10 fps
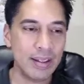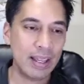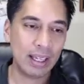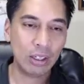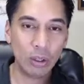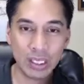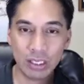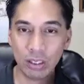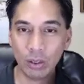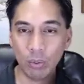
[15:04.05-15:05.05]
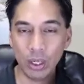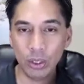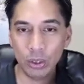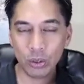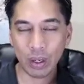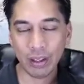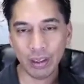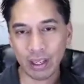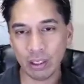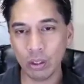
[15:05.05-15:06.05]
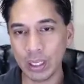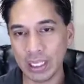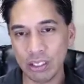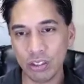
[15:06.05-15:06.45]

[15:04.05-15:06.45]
It goes into the rose rather than going into